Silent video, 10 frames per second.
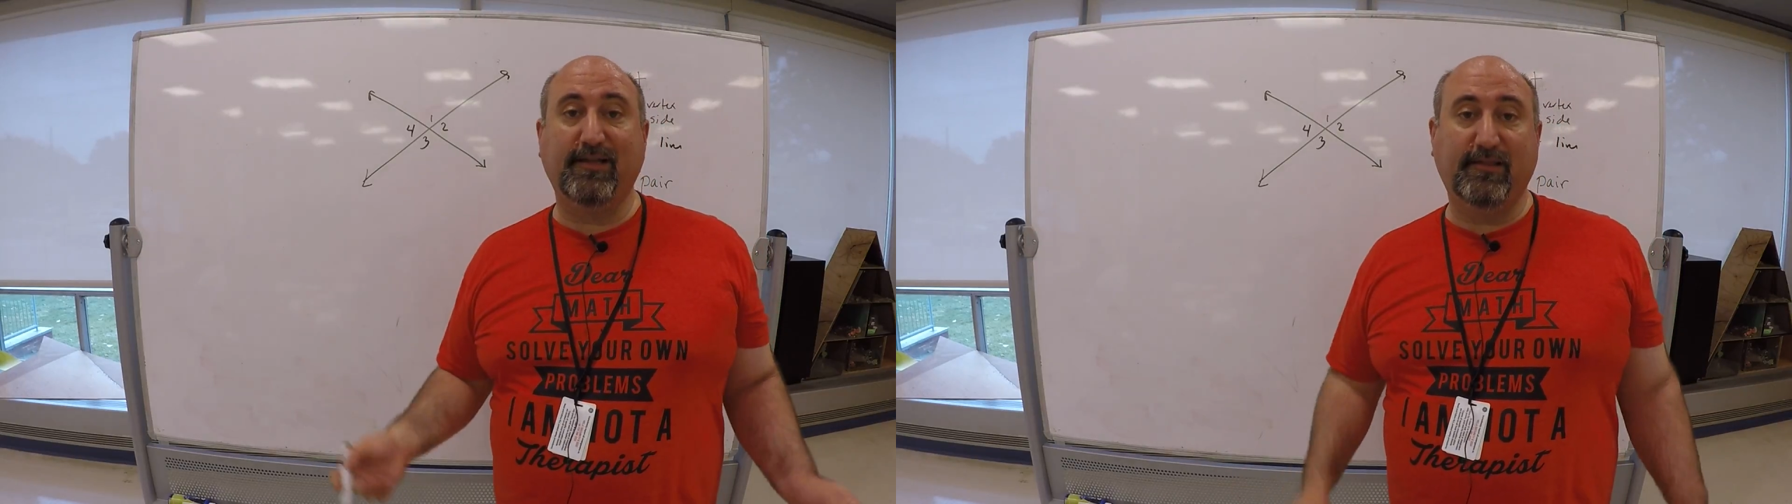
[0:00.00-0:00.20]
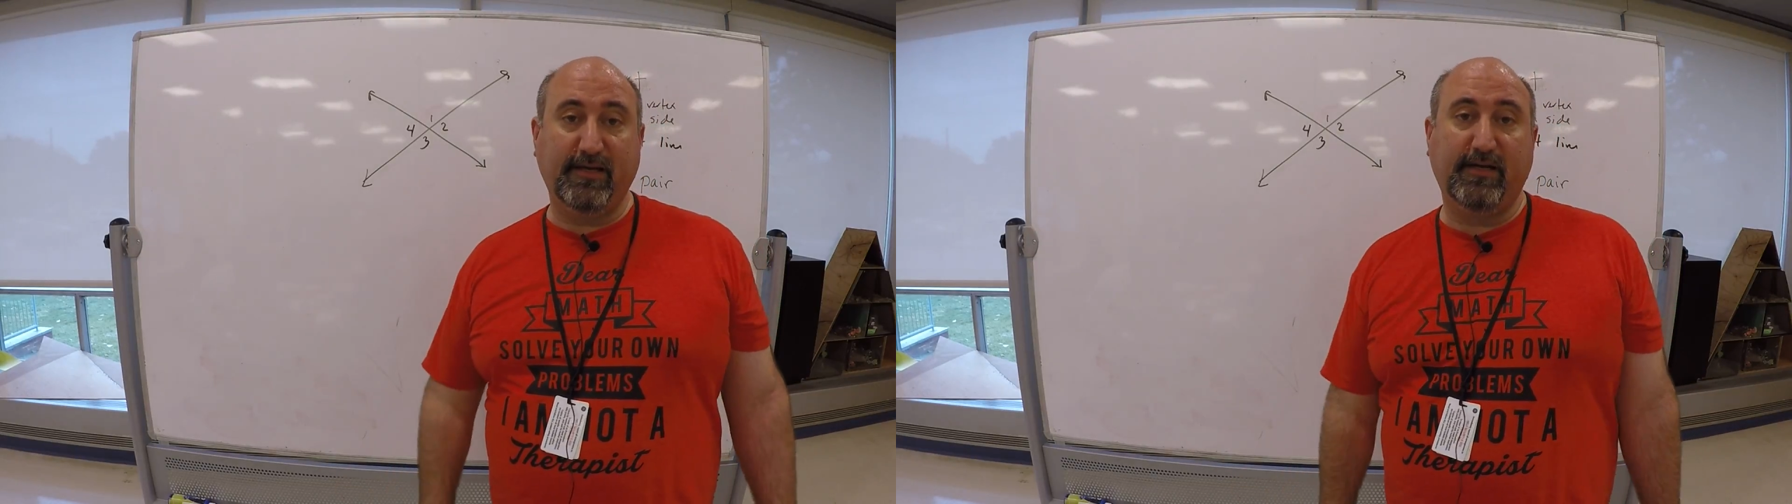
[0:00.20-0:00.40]

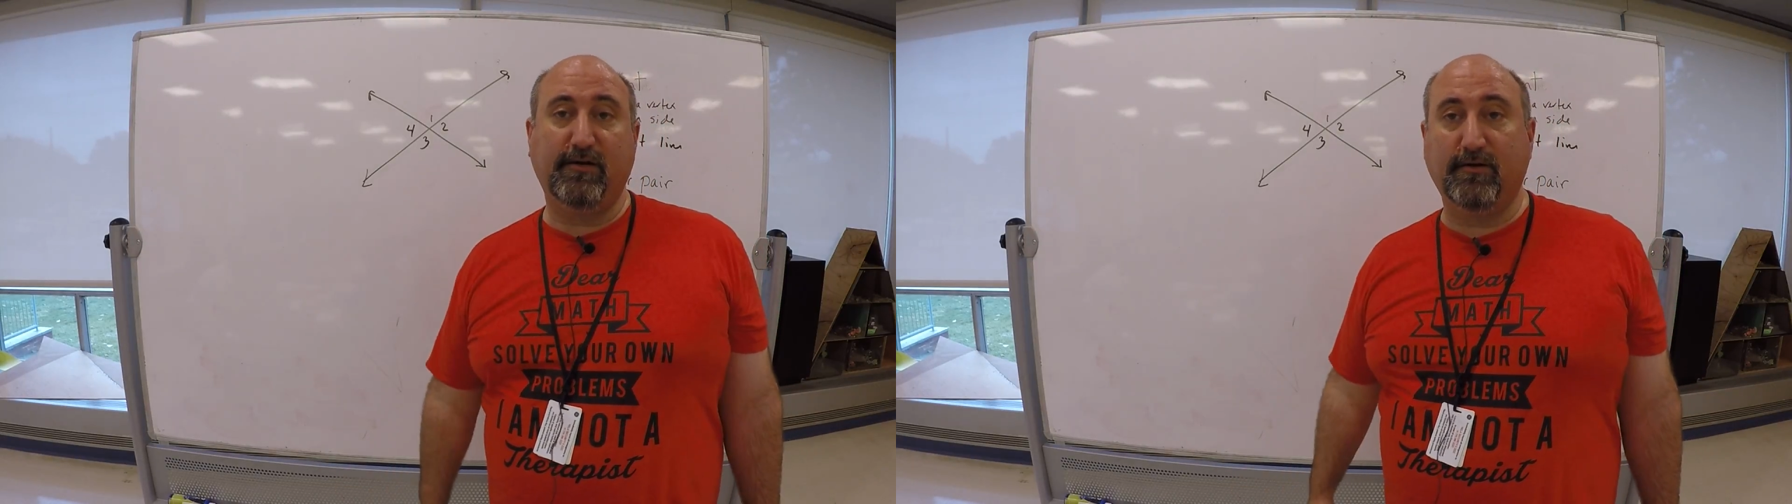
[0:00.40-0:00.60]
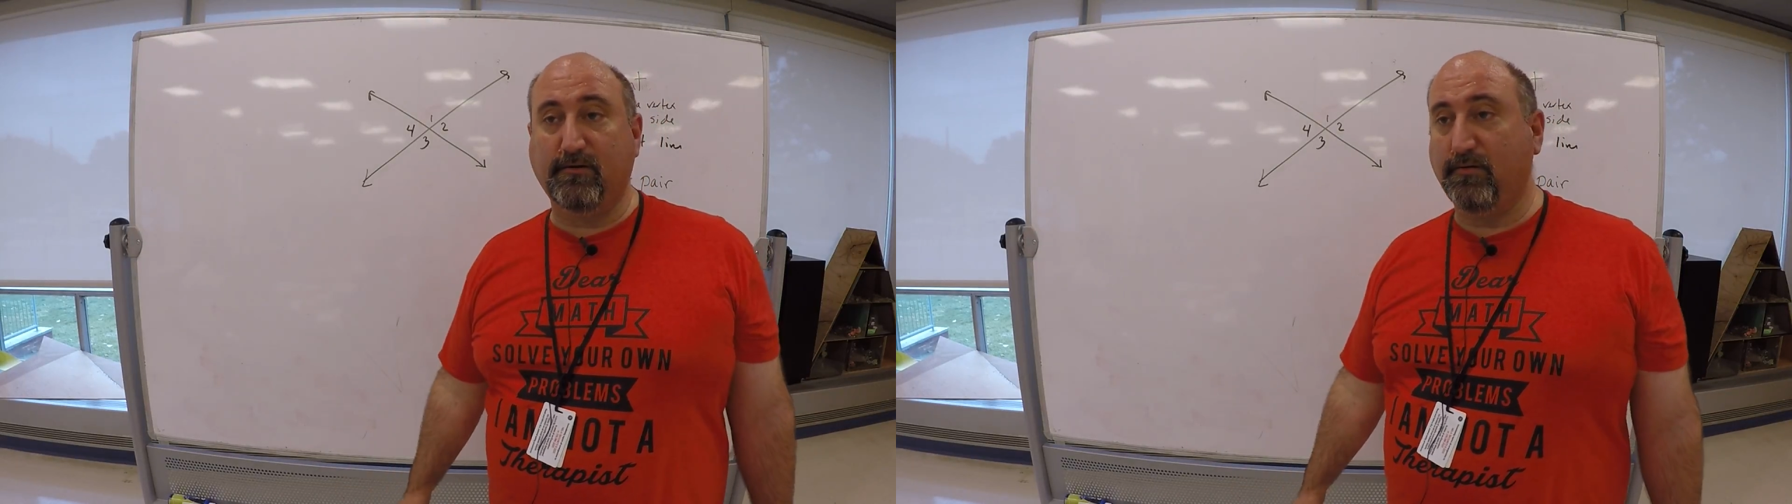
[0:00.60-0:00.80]

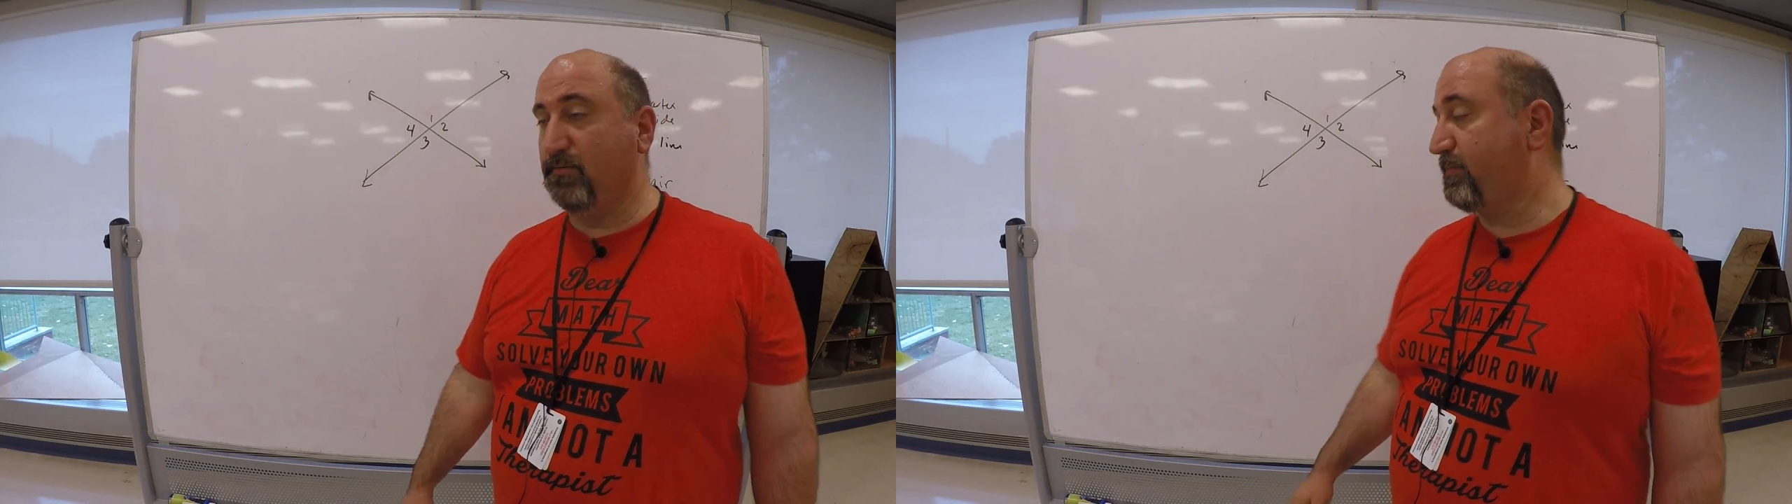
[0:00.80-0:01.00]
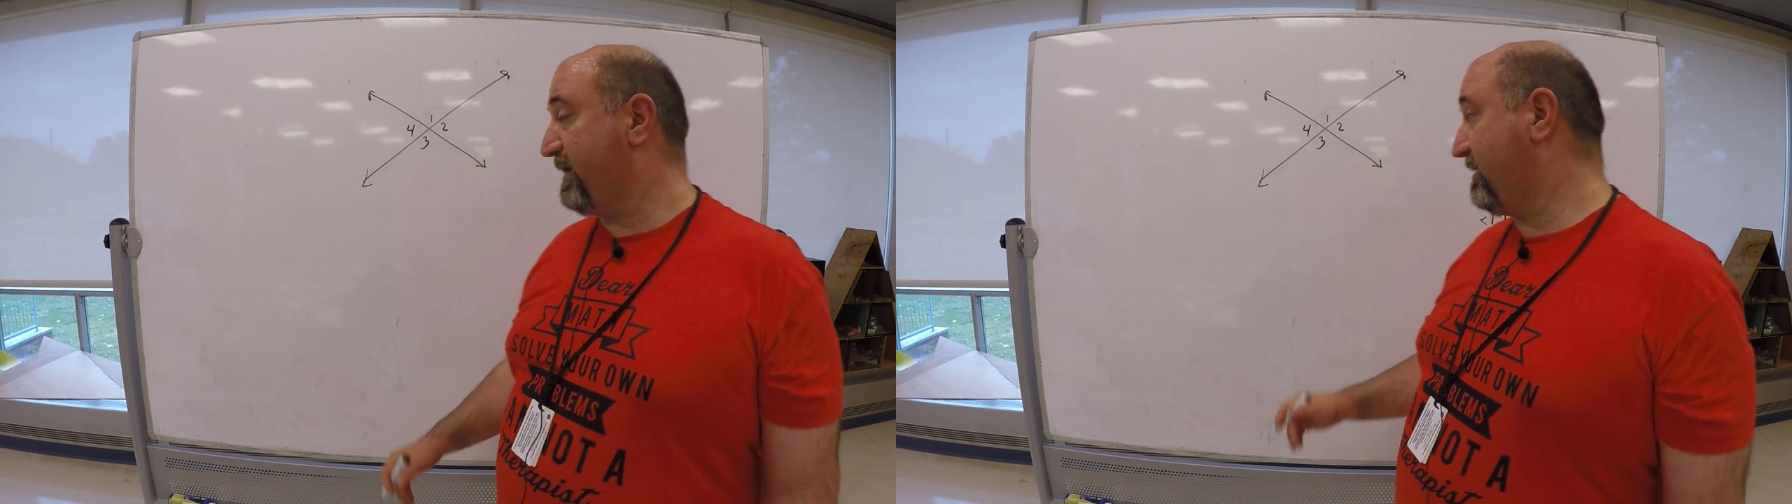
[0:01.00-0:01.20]
linear
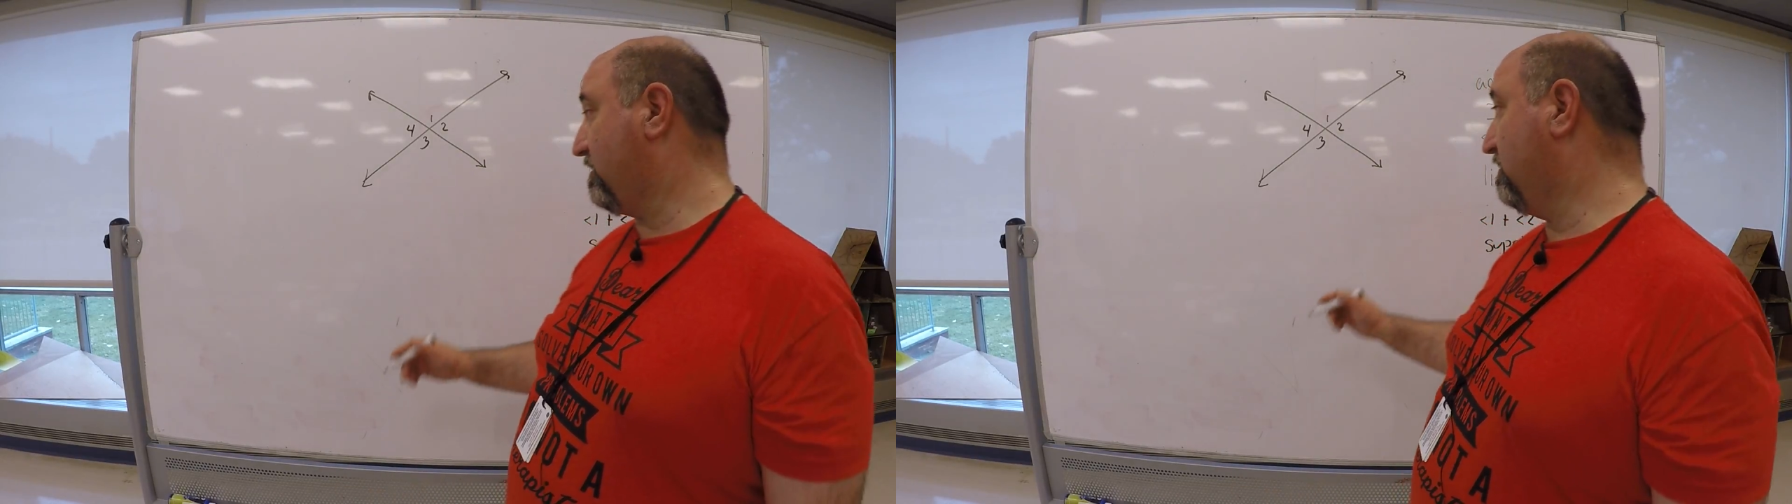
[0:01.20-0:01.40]
pair.